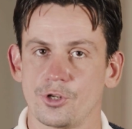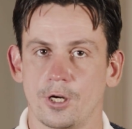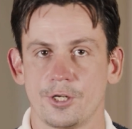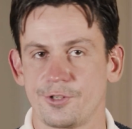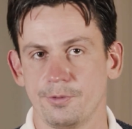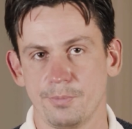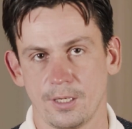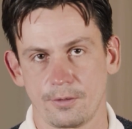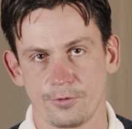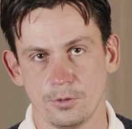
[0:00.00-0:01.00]
a harsh
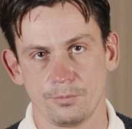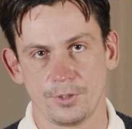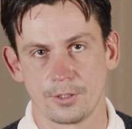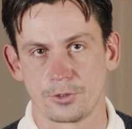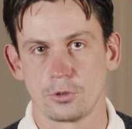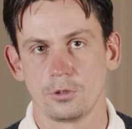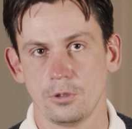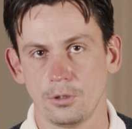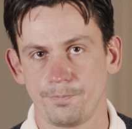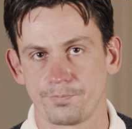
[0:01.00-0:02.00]
feedback from the
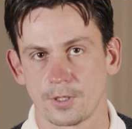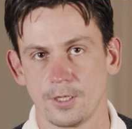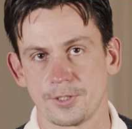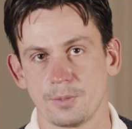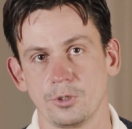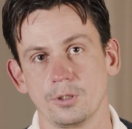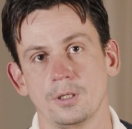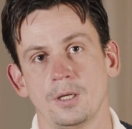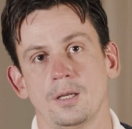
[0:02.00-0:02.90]
external customer